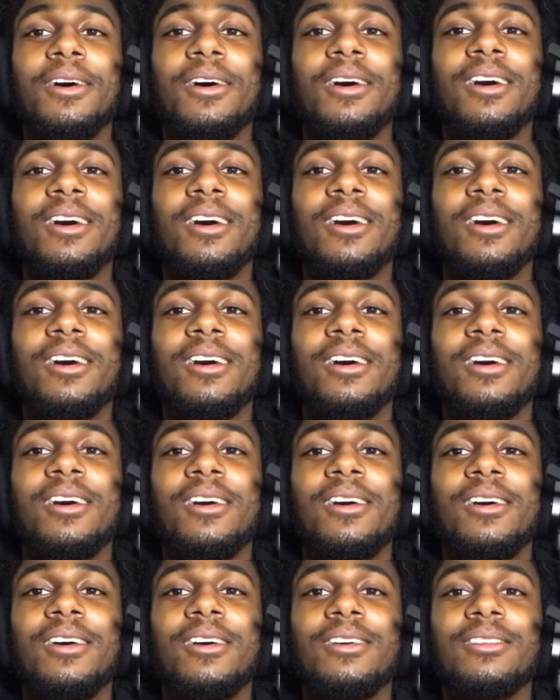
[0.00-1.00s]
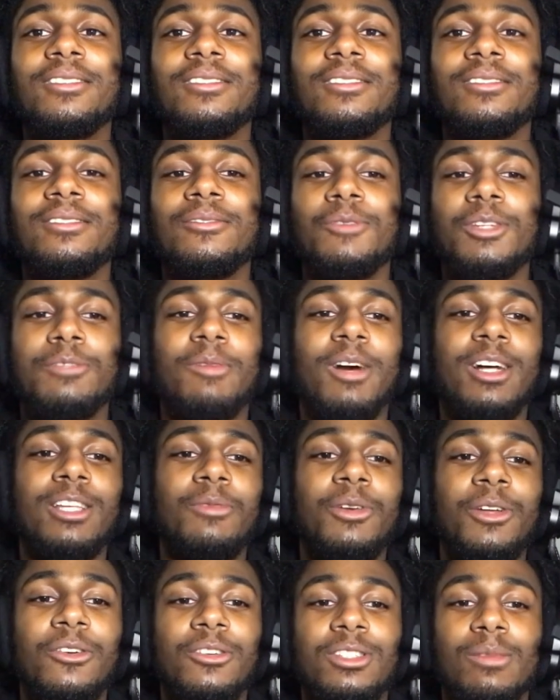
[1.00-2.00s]
the
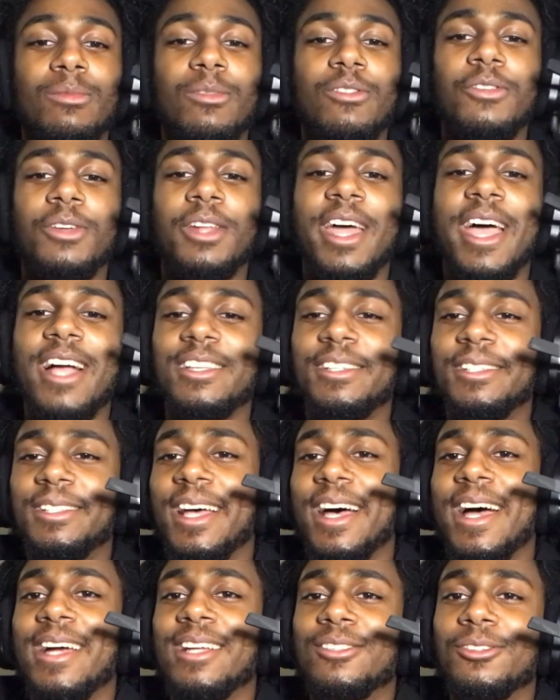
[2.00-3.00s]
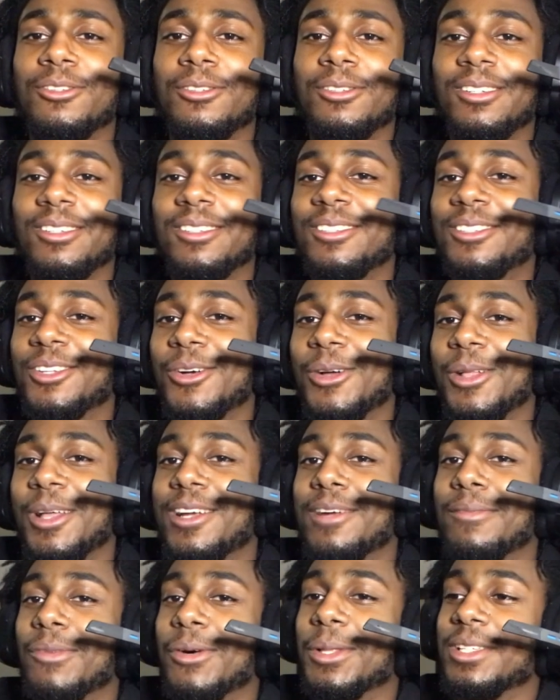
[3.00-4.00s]
responsibility on someone for the actions that I took. So, like,
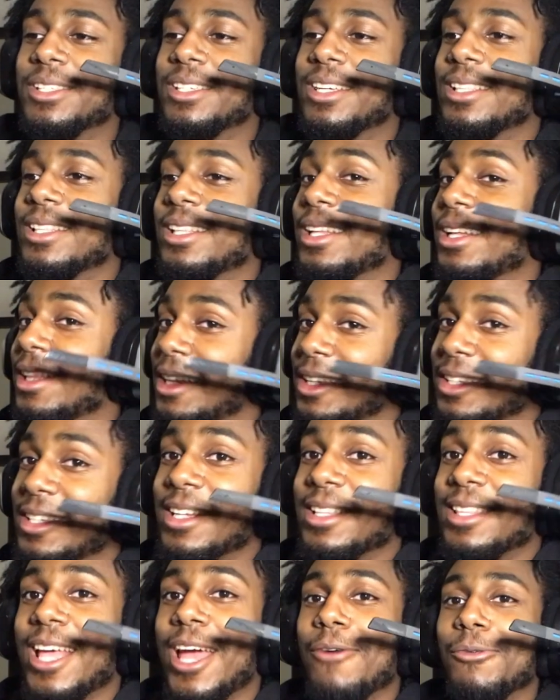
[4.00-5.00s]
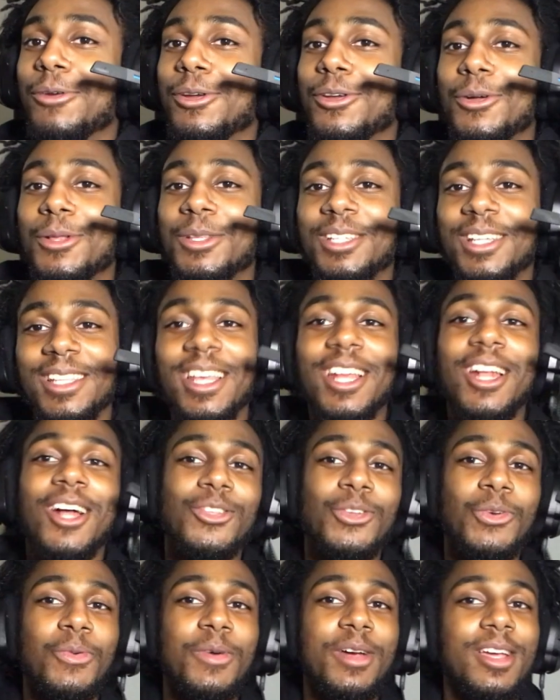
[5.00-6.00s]
come on, let's get that real. Let's get that out
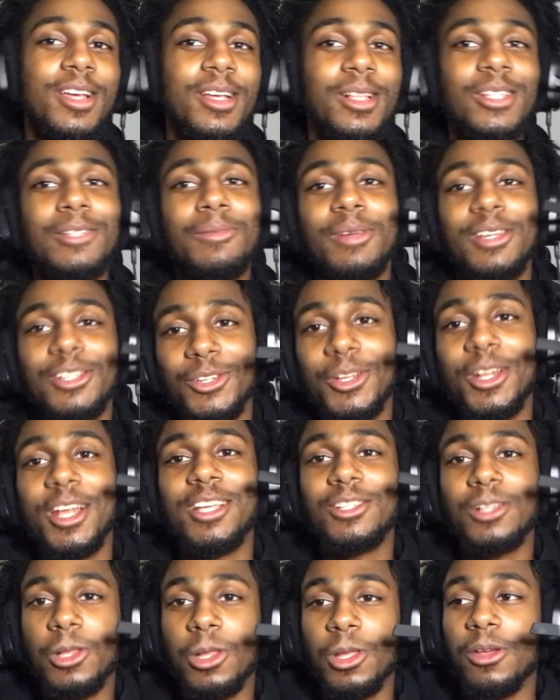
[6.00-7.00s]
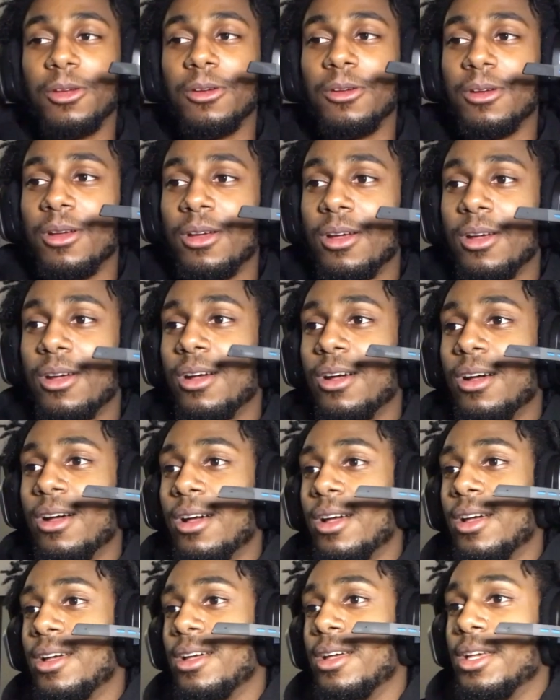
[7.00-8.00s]
the way. Let's make sure that's clear.
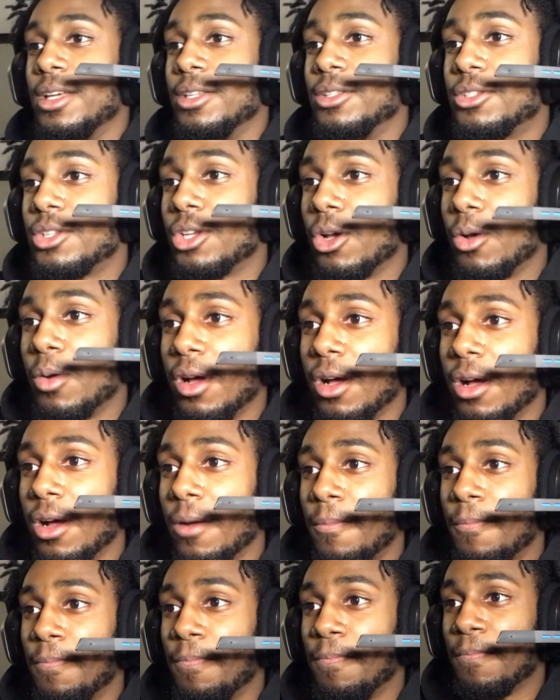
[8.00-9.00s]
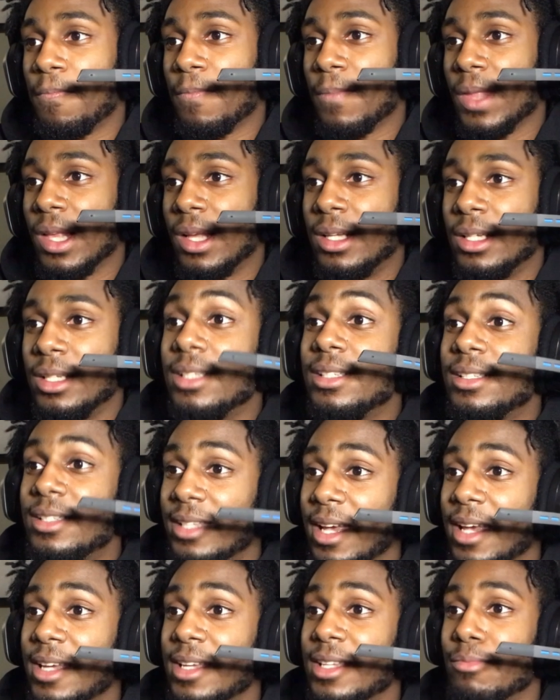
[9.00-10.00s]
And so he
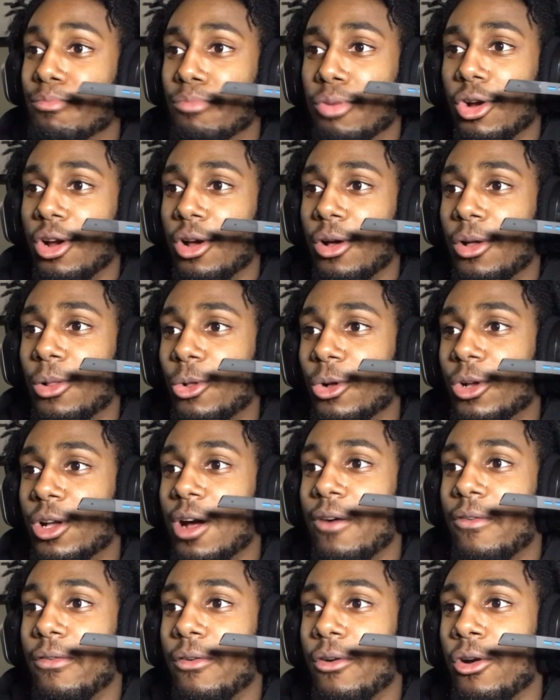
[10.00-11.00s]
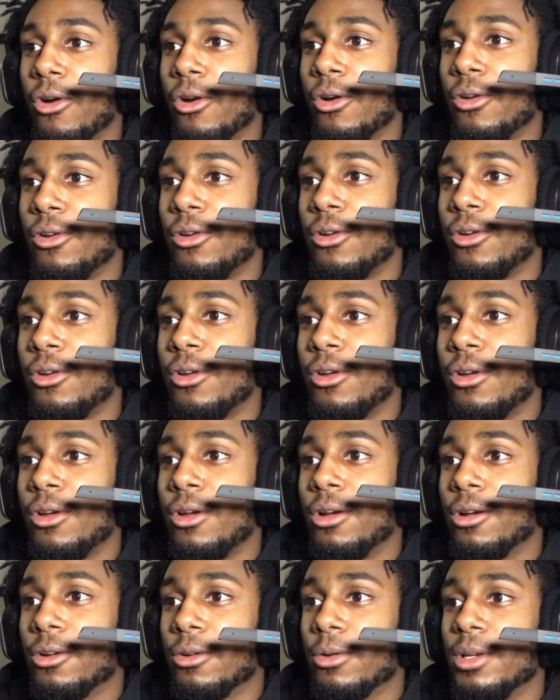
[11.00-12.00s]
says, bro, look how far
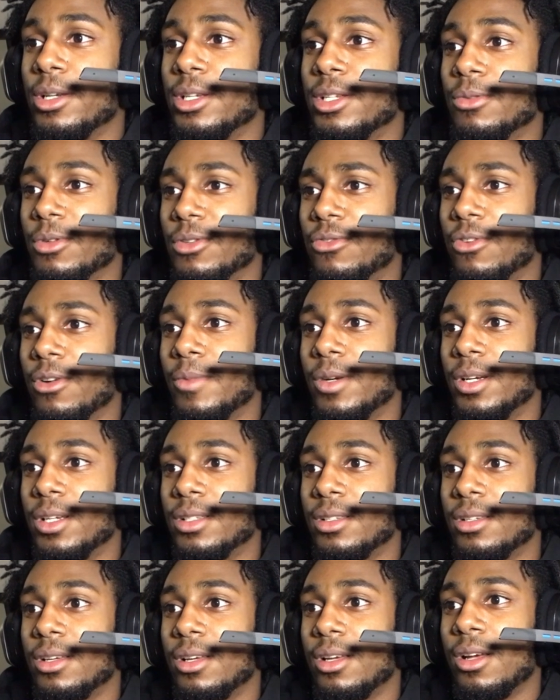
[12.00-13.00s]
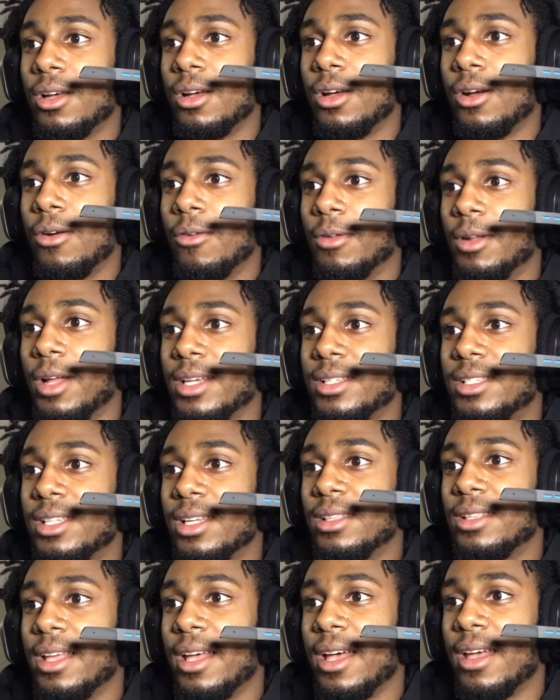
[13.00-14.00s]
Chris was from us. When I
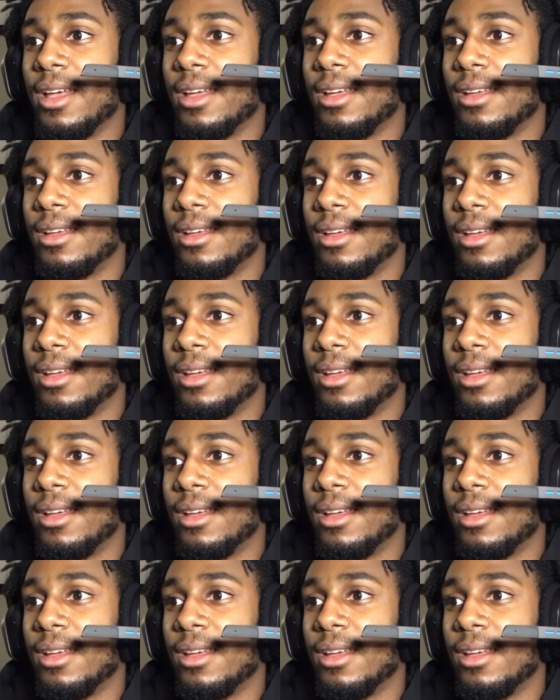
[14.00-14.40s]
said that,